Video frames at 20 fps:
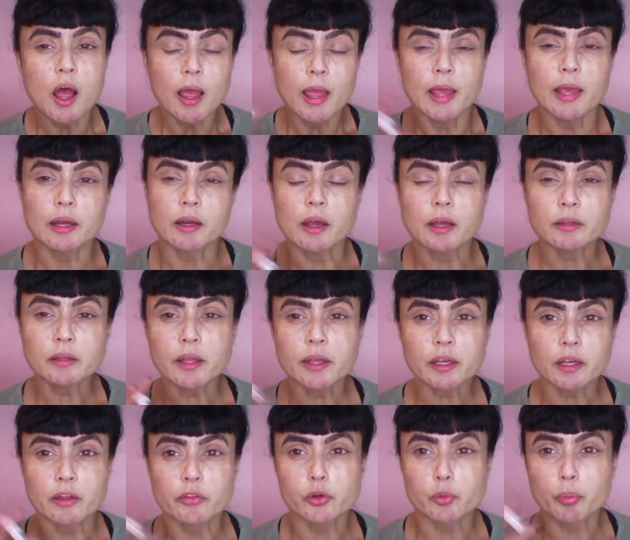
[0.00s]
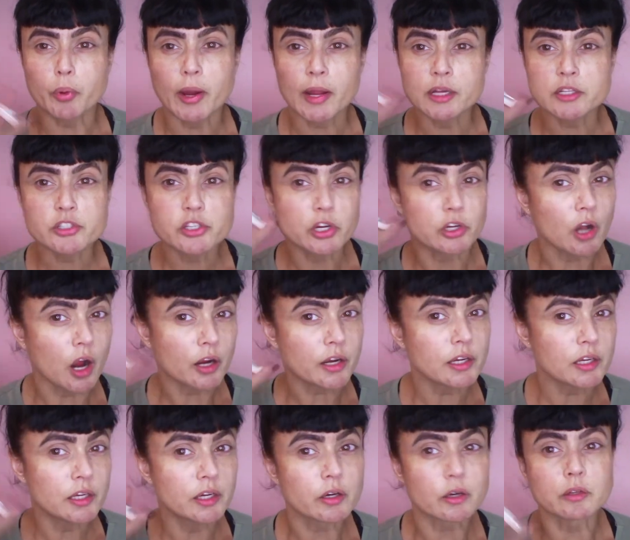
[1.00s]
And unlike other brands, you're not
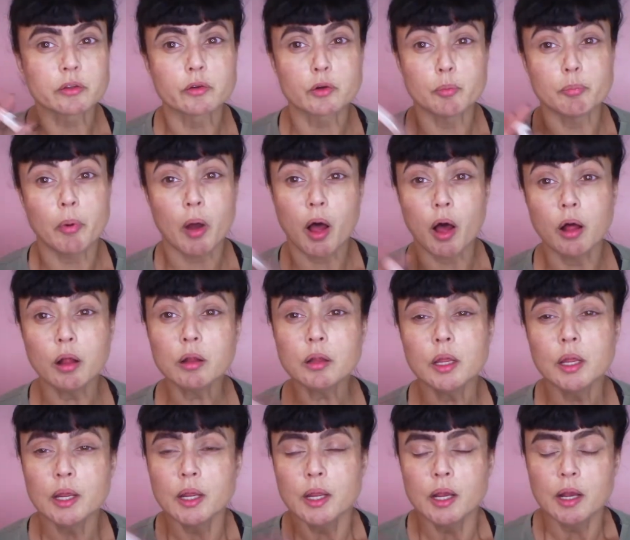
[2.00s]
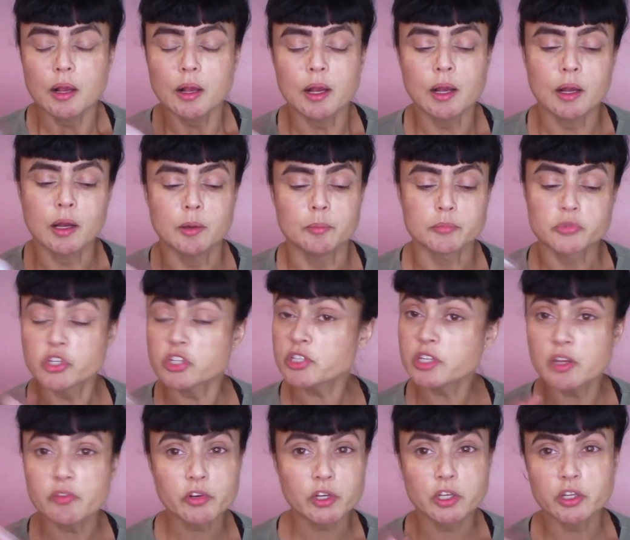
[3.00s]
going to hear a little ball. Um, just
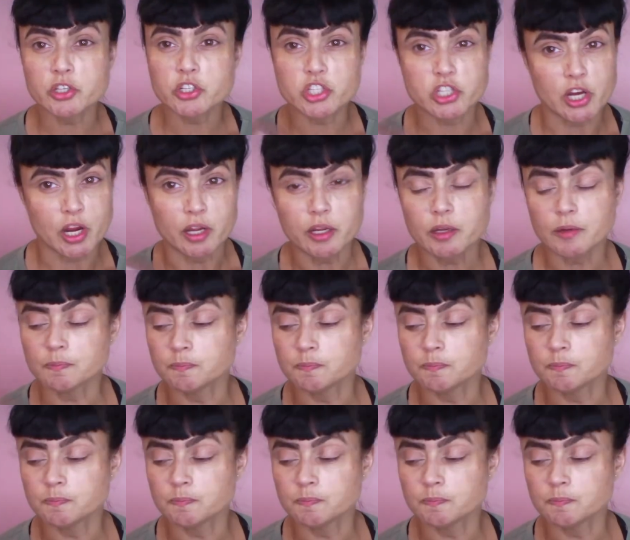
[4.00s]
give it a good shake.